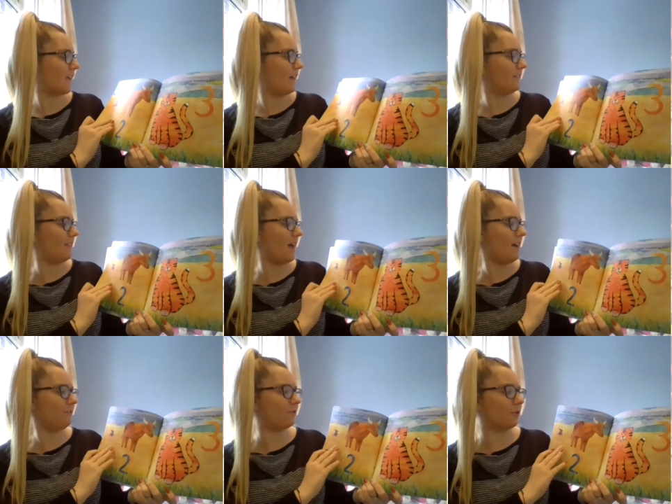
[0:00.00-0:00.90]

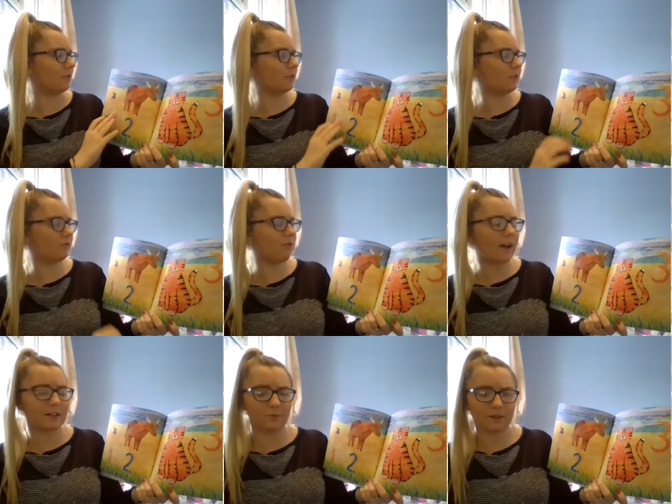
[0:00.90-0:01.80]
Therefore, the
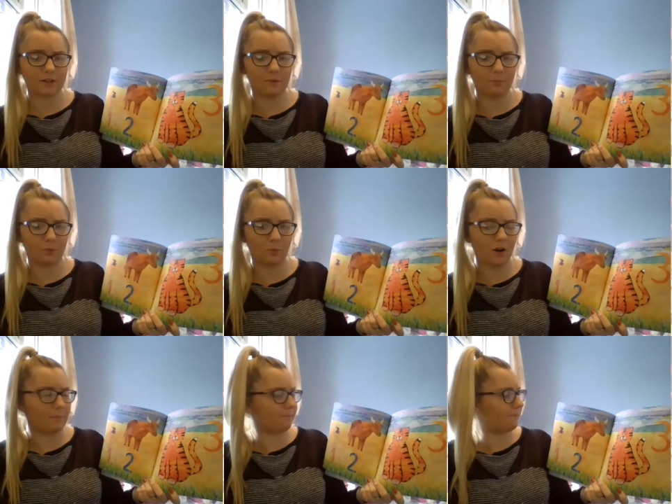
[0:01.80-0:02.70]
rat was number
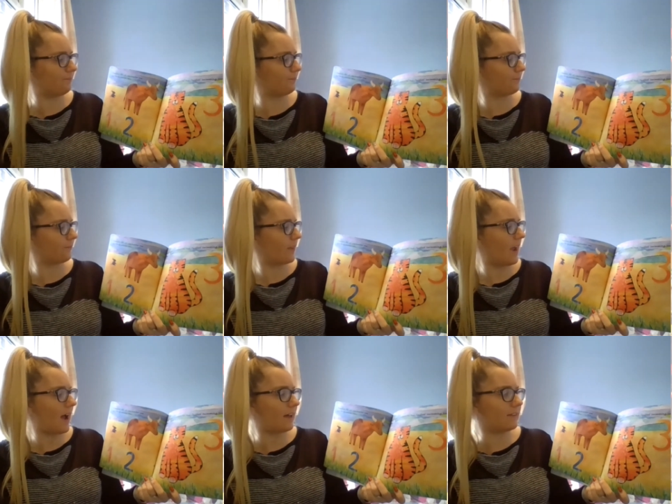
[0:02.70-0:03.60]
one,
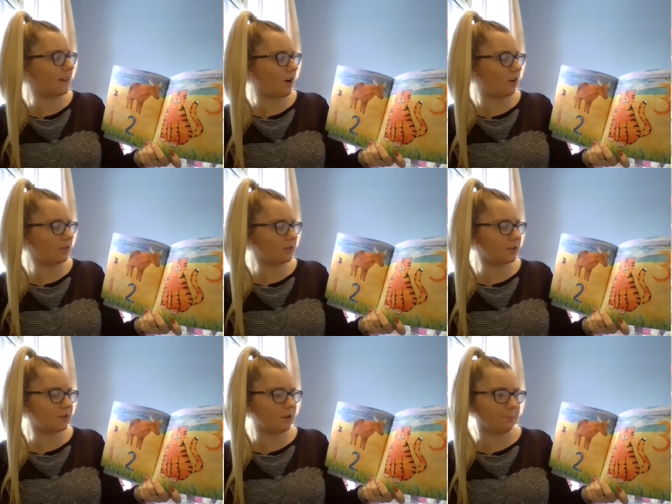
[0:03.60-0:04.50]
and the ox
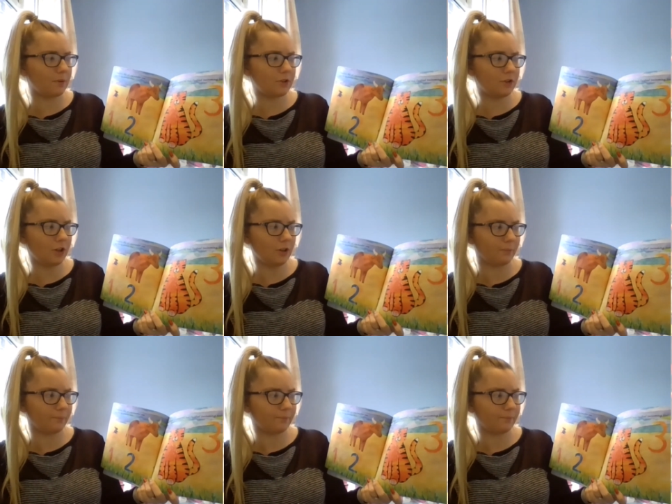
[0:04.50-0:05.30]
number two.